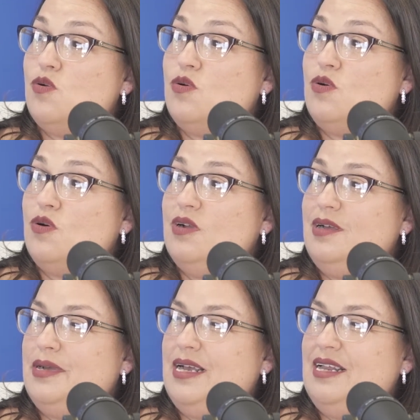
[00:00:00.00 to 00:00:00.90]
Or
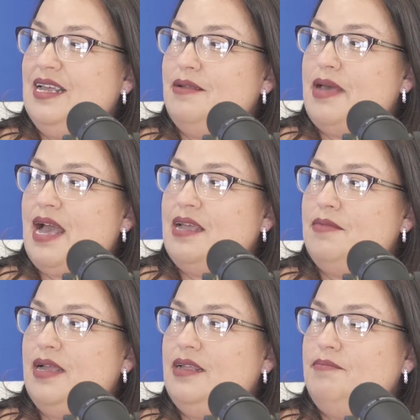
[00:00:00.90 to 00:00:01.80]
am I going to get it back
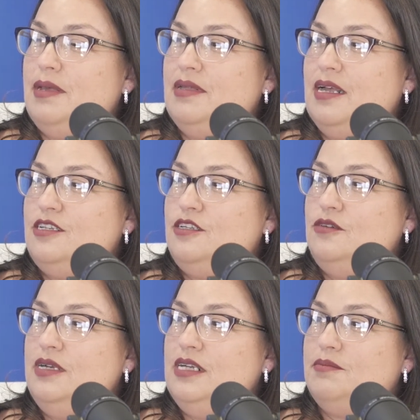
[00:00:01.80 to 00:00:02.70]
in maybe like
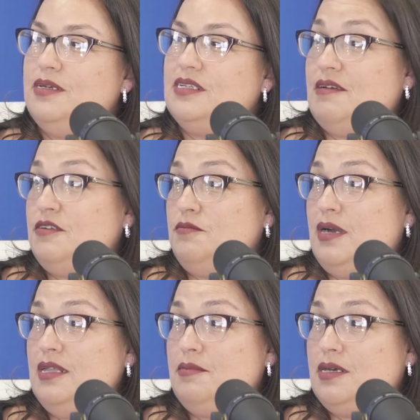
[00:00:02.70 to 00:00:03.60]
2 weeks because I have to
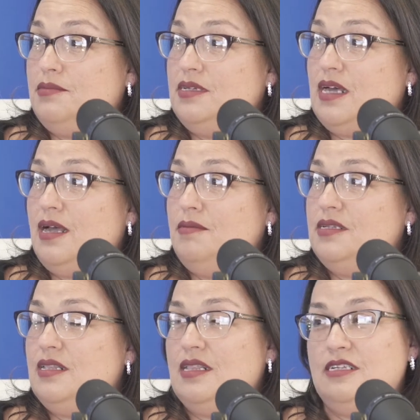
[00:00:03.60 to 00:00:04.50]
remind them a couple
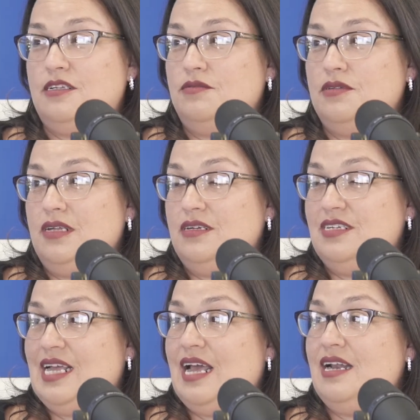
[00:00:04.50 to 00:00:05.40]
times and then they still don't really
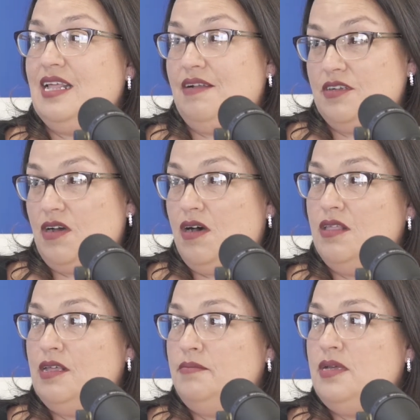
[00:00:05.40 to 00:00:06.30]
understand and I have to
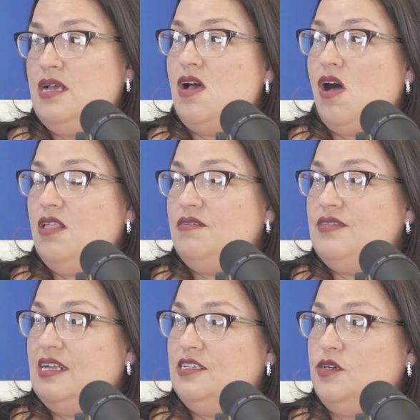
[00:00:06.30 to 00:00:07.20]
call them? All of
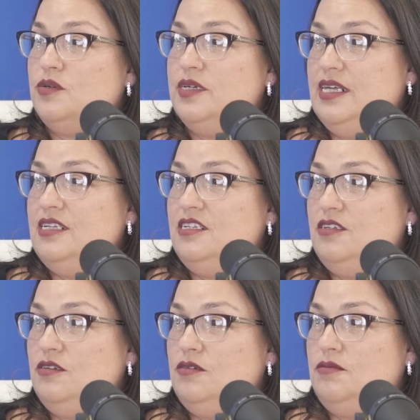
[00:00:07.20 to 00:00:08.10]
that is going
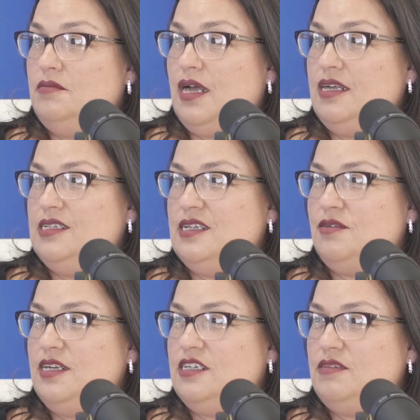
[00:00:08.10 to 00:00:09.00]
into my
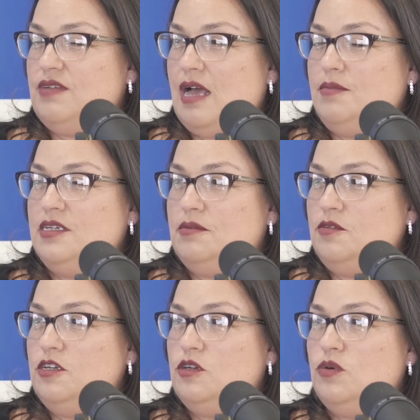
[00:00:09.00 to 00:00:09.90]
consideration of how much I'm
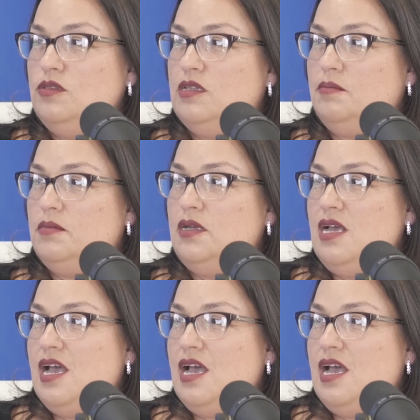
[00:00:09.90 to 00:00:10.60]
going to quote them.